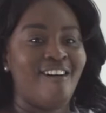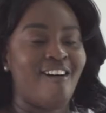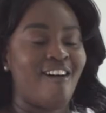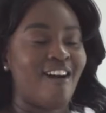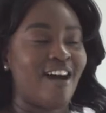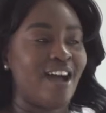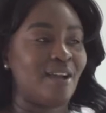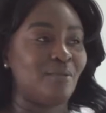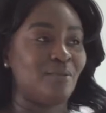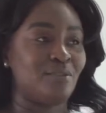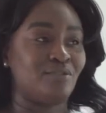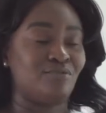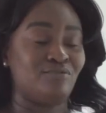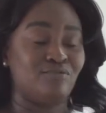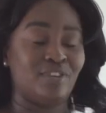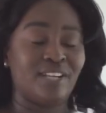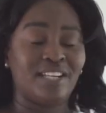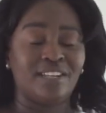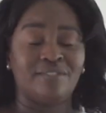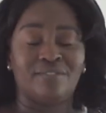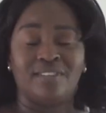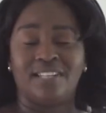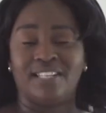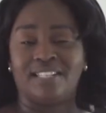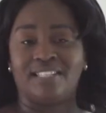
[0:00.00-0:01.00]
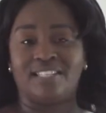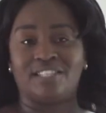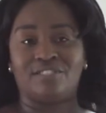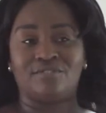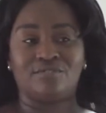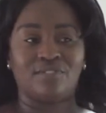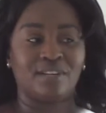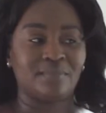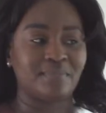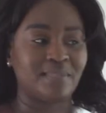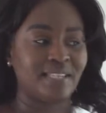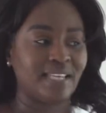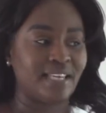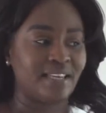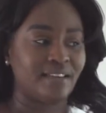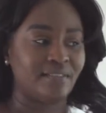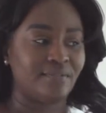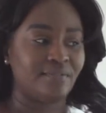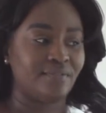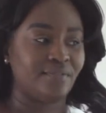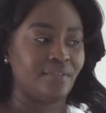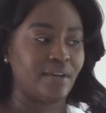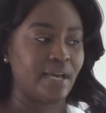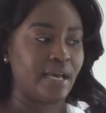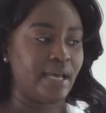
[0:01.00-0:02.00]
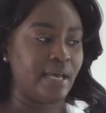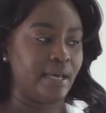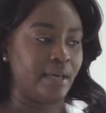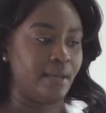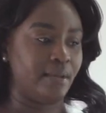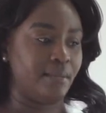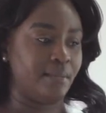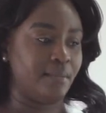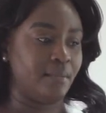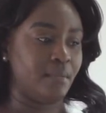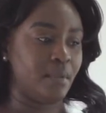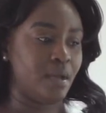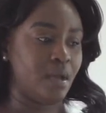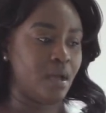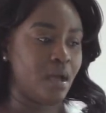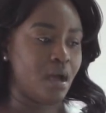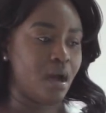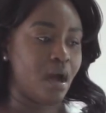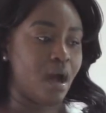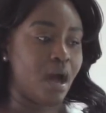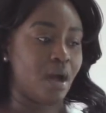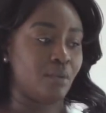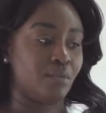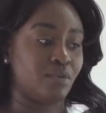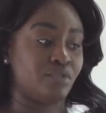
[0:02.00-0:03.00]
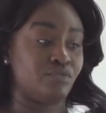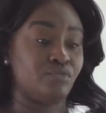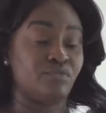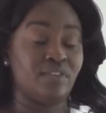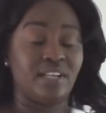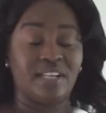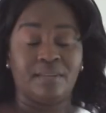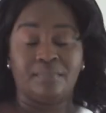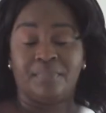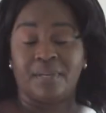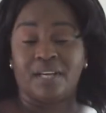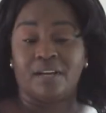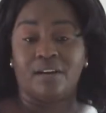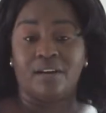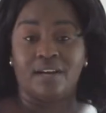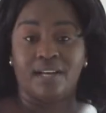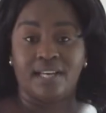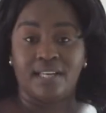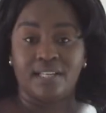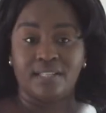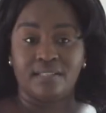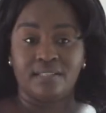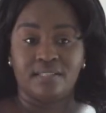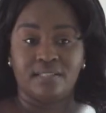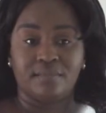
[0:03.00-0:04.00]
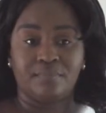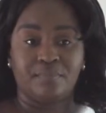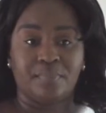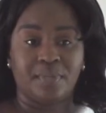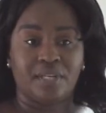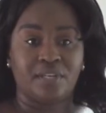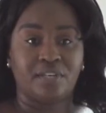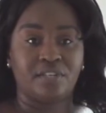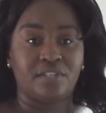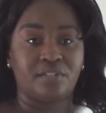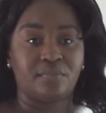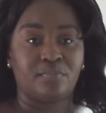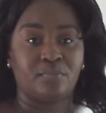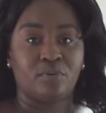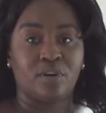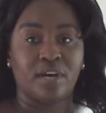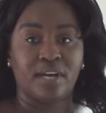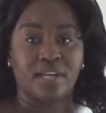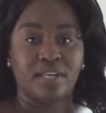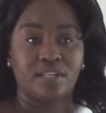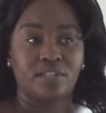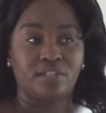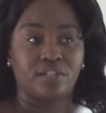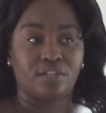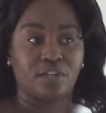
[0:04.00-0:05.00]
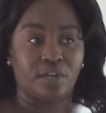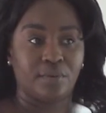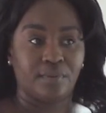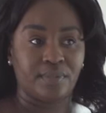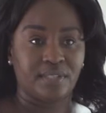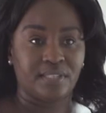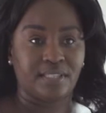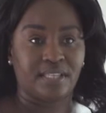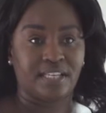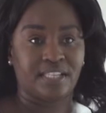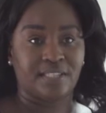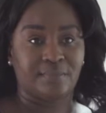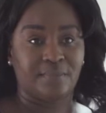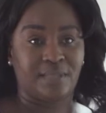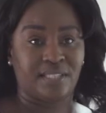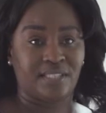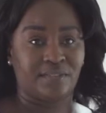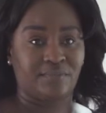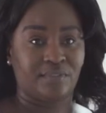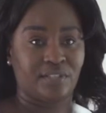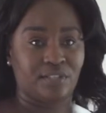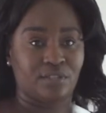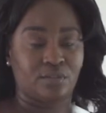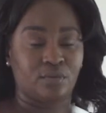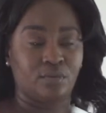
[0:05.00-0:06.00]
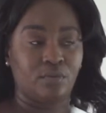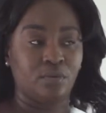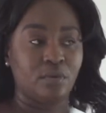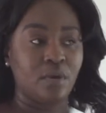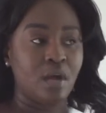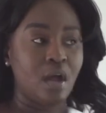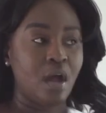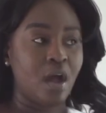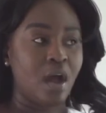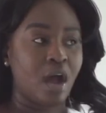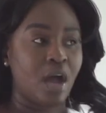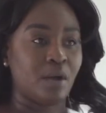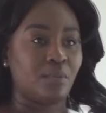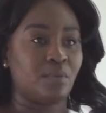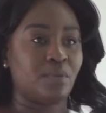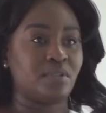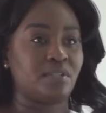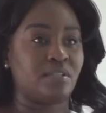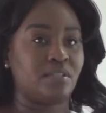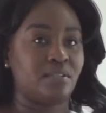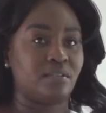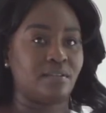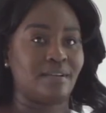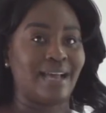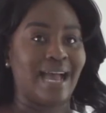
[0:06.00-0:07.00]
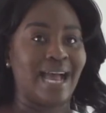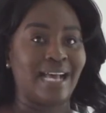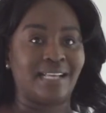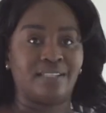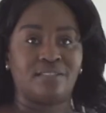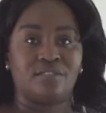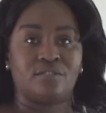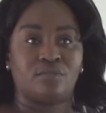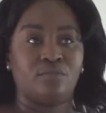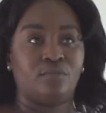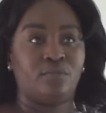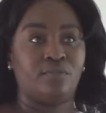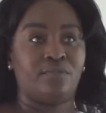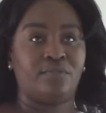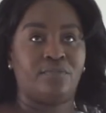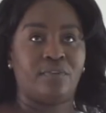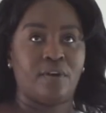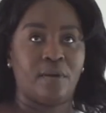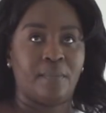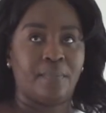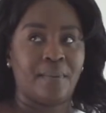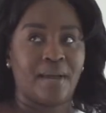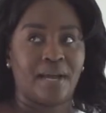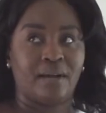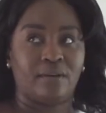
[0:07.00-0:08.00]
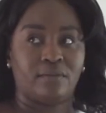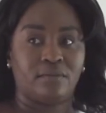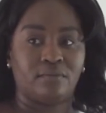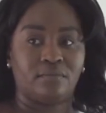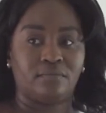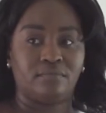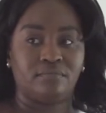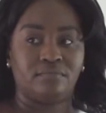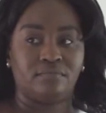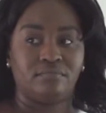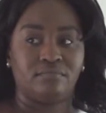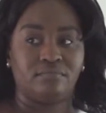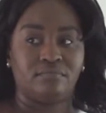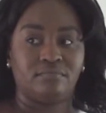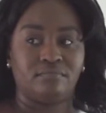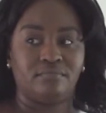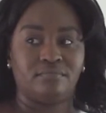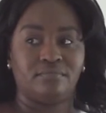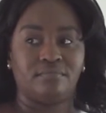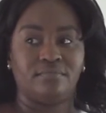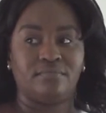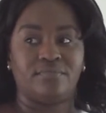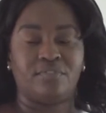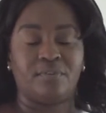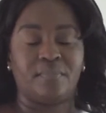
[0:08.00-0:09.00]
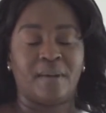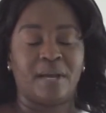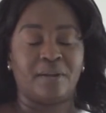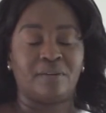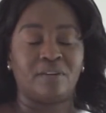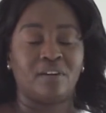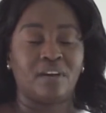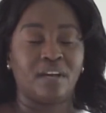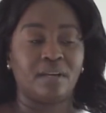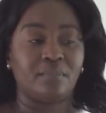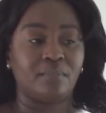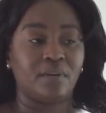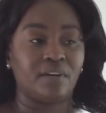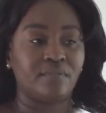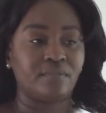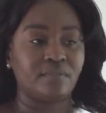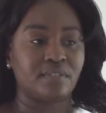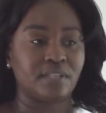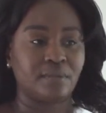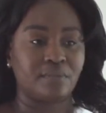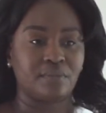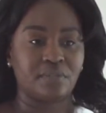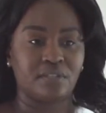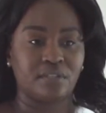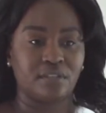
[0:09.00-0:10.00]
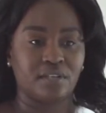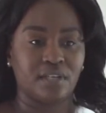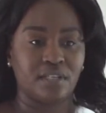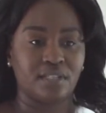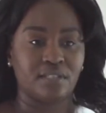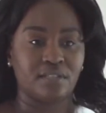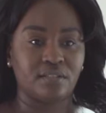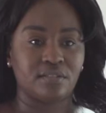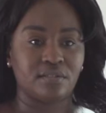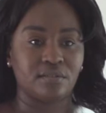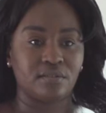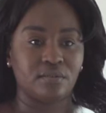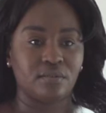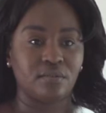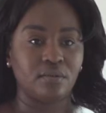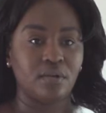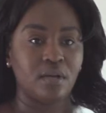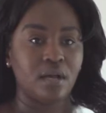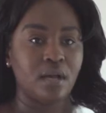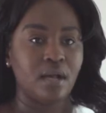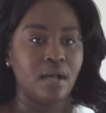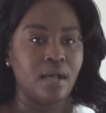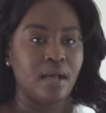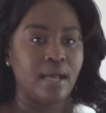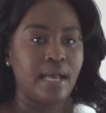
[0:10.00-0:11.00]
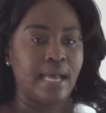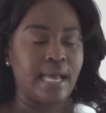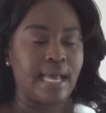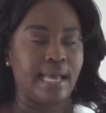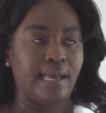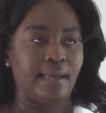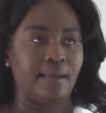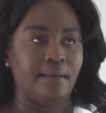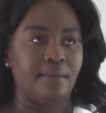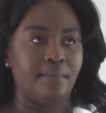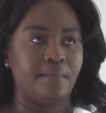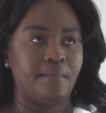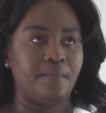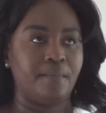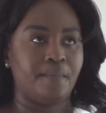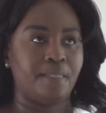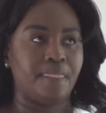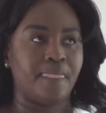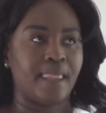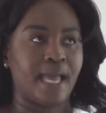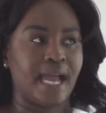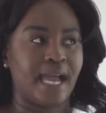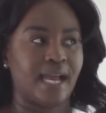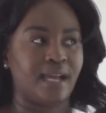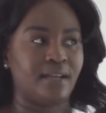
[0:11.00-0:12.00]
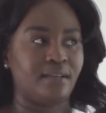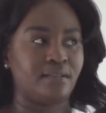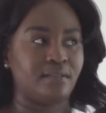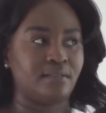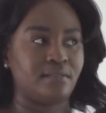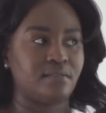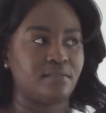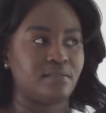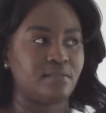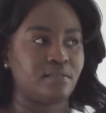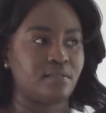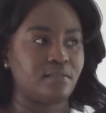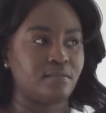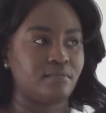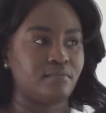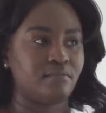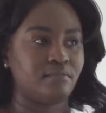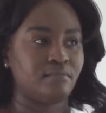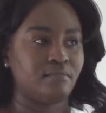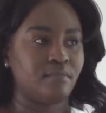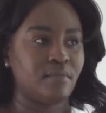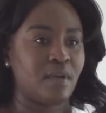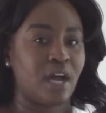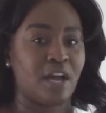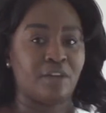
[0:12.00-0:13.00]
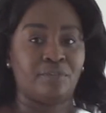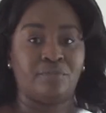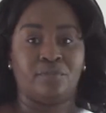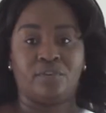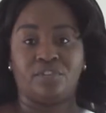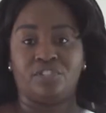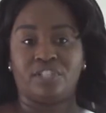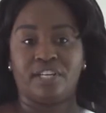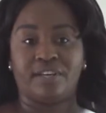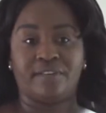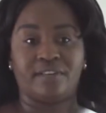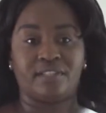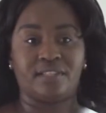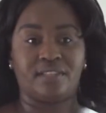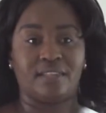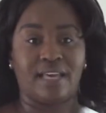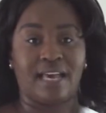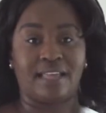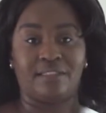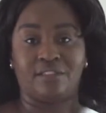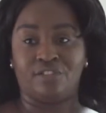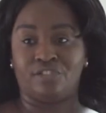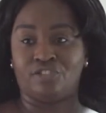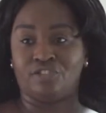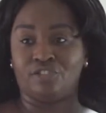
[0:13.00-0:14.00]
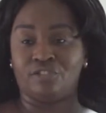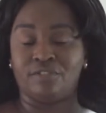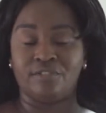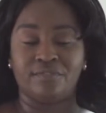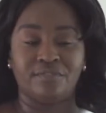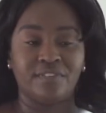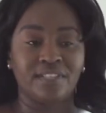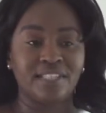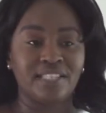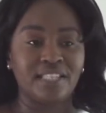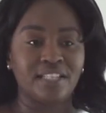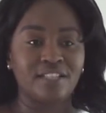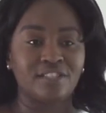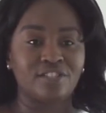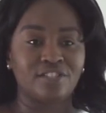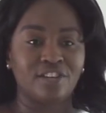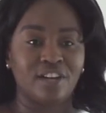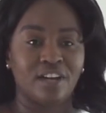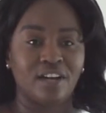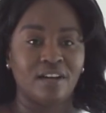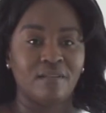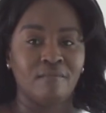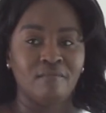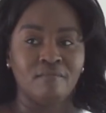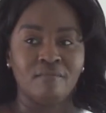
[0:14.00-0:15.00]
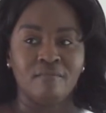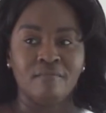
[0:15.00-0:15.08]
I was really, really disruptive. I was really behind because prior to going to that specific school, I wasn't at school for about 9 months. I wasn't going to school, and I threw a chair at the geography teacher.